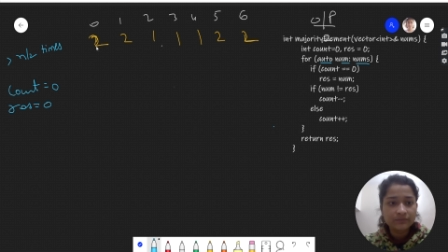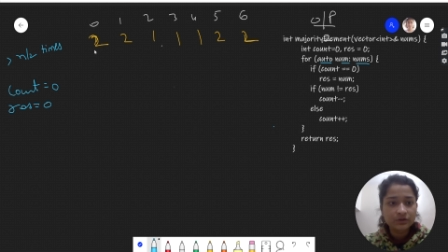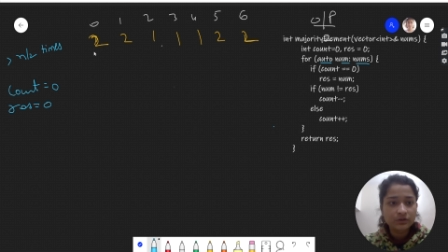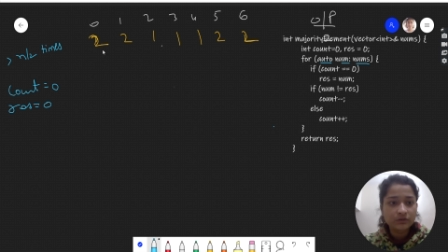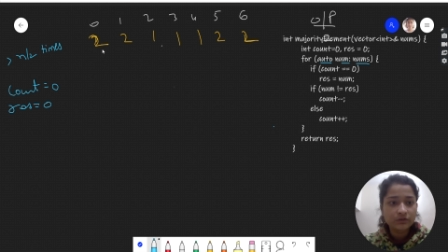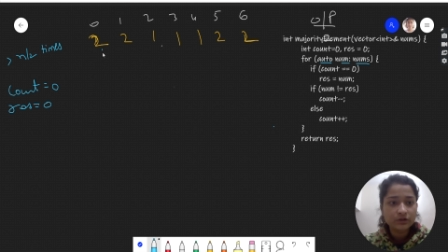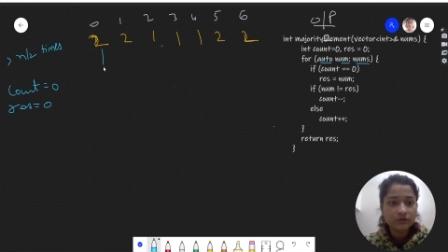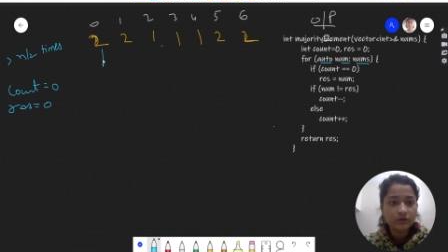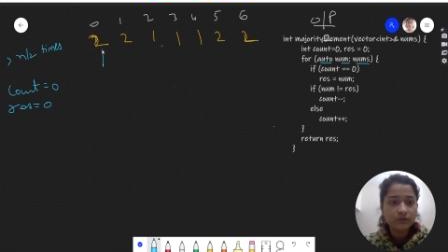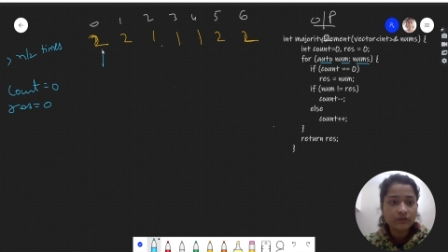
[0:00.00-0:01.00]
So first
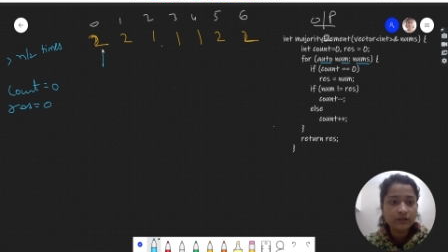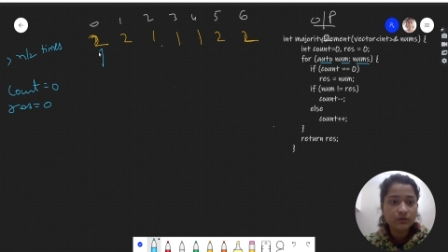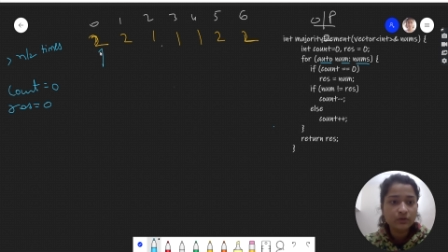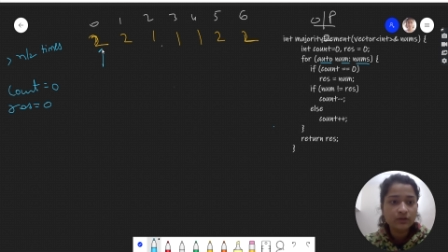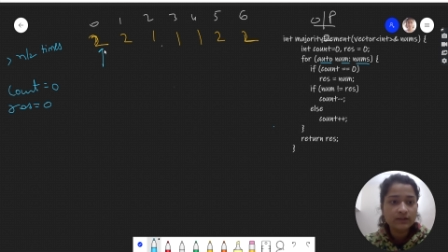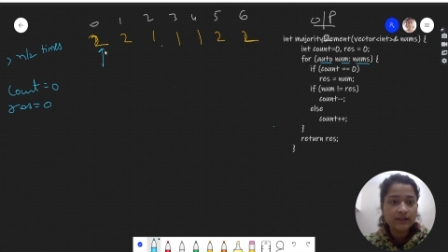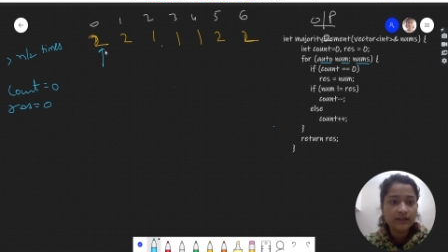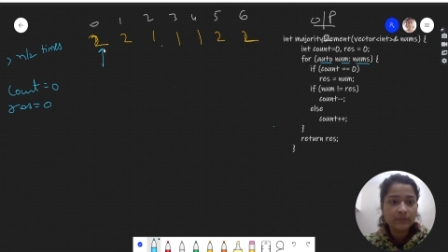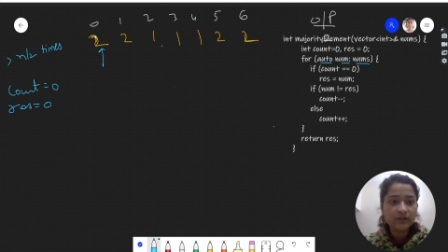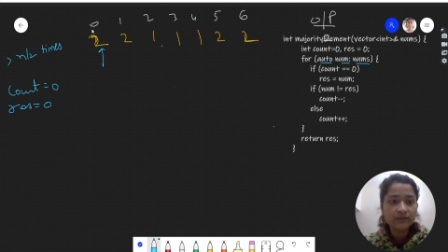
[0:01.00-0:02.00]
of all we'll go to this
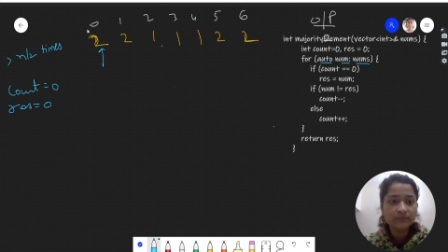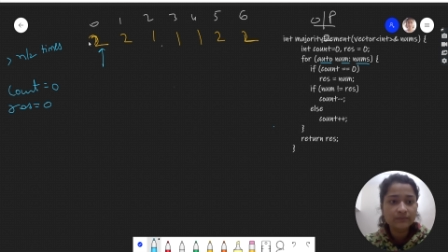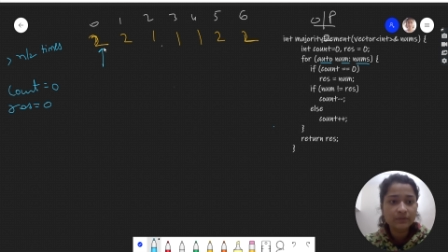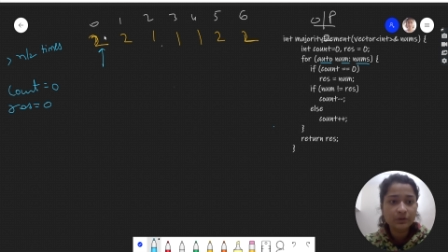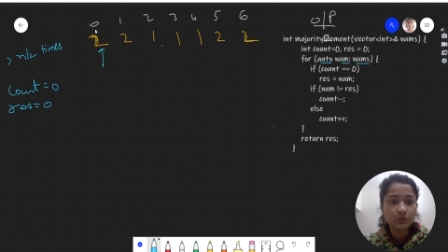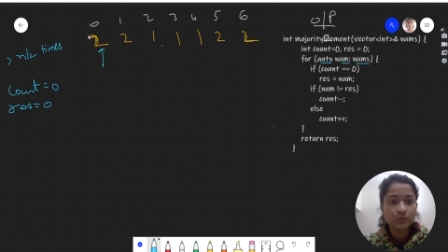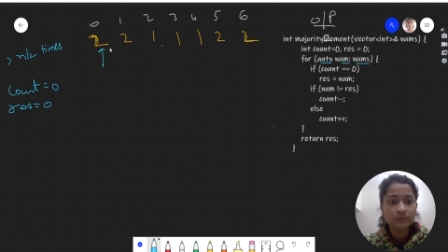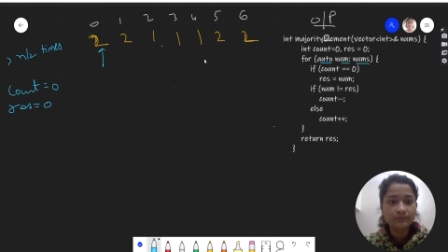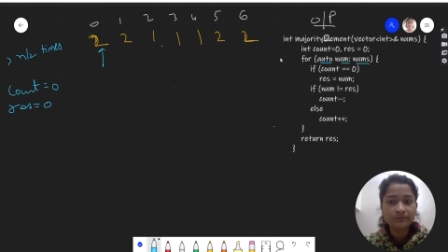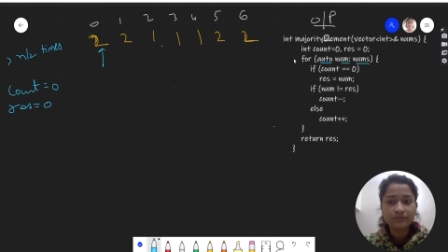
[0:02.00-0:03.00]
element 2.
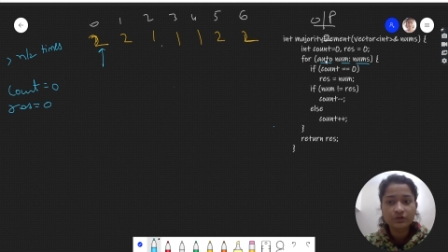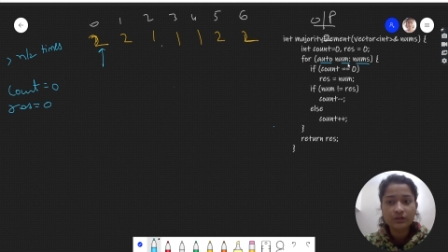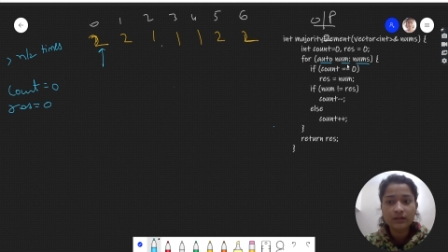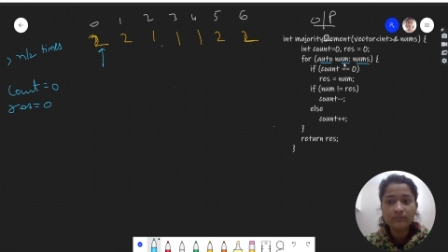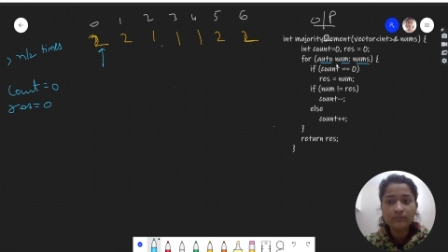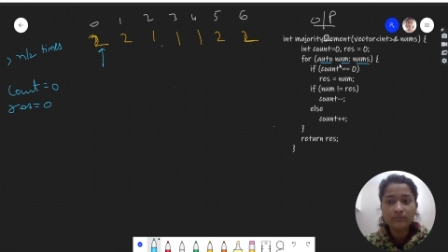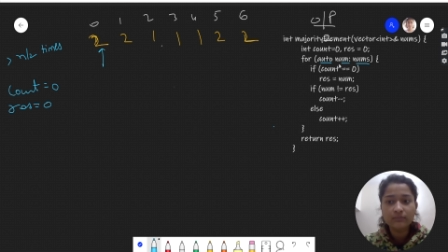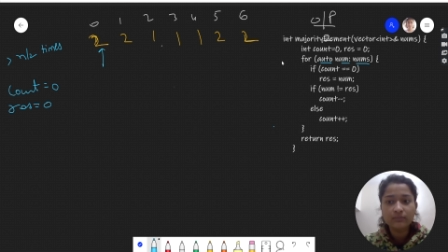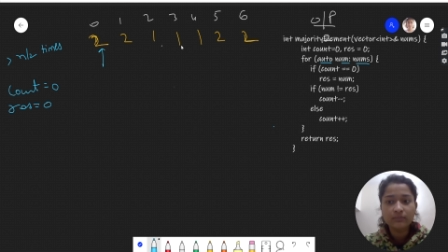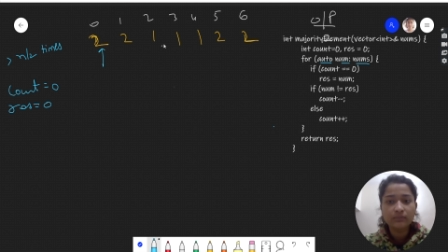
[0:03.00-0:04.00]
So num
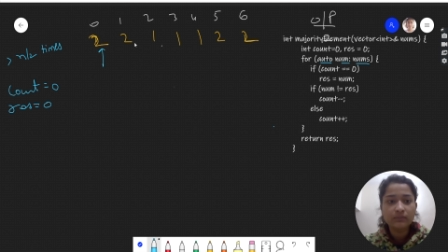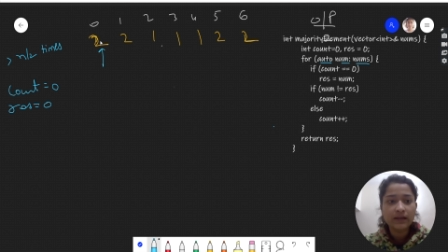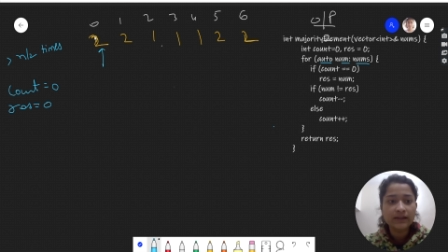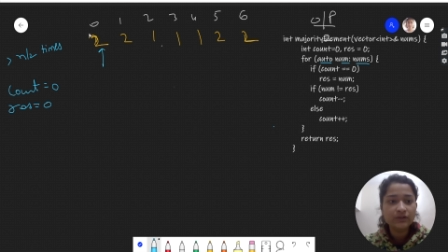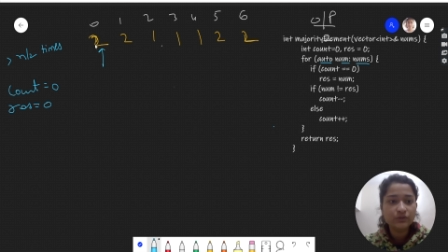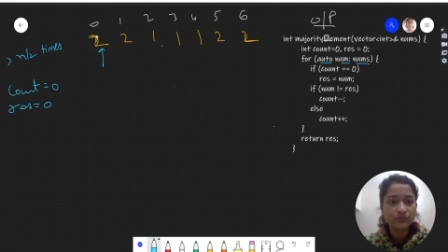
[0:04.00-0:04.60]
has 2.